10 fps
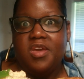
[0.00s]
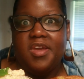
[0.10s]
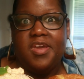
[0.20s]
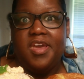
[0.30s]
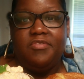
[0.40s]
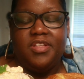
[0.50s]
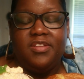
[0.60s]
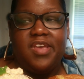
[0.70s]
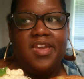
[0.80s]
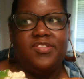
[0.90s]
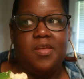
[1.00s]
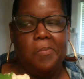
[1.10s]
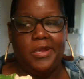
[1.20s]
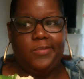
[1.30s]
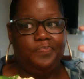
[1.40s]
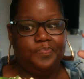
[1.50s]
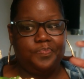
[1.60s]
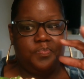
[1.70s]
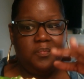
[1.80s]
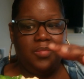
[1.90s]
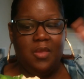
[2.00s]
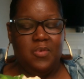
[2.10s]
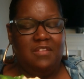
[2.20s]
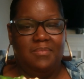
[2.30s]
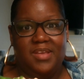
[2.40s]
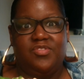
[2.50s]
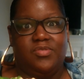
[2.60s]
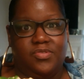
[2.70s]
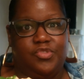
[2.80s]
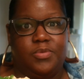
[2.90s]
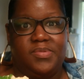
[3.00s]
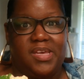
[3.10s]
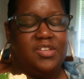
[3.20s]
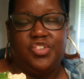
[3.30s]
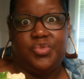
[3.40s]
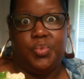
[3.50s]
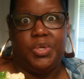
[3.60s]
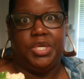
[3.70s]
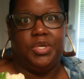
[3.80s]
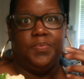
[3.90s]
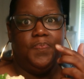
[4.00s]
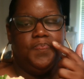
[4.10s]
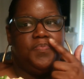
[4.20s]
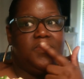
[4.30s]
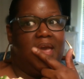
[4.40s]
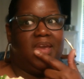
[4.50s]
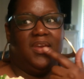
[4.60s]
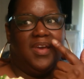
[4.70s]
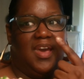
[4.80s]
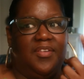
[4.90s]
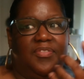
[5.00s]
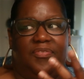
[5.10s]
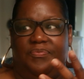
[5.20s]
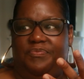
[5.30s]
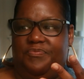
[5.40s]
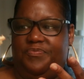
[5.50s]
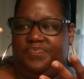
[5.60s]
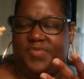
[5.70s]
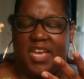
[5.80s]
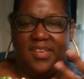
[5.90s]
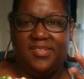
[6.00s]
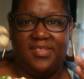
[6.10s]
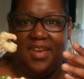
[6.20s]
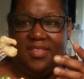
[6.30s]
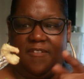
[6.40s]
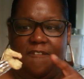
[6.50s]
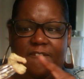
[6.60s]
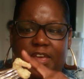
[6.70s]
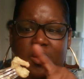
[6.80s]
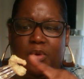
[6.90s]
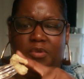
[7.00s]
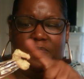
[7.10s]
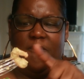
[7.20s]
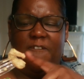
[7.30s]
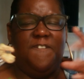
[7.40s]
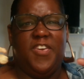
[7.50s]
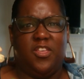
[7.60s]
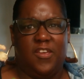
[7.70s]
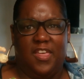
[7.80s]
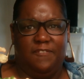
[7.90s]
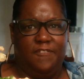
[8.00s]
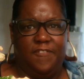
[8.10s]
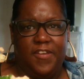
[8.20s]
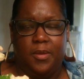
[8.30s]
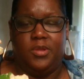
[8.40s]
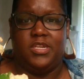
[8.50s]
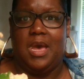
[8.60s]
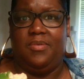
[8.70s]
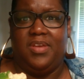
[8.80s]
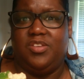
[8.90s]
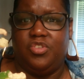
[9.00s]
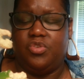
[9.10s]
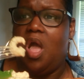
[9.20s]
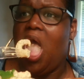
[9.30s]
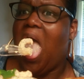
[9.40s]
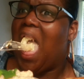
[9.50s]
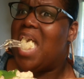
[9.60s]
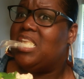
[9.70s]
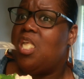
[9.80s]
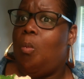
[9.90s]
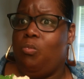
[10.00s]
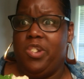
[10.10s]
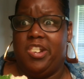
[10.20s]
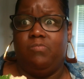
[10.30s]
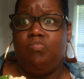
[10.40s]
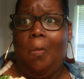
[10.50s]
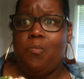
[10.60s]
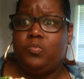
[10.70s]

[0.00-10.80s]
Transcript: And I can't really taste it, but when I made shrimp salad, it's just weird. I can kind of taste like the film or feel the film on top of it. It's just weird.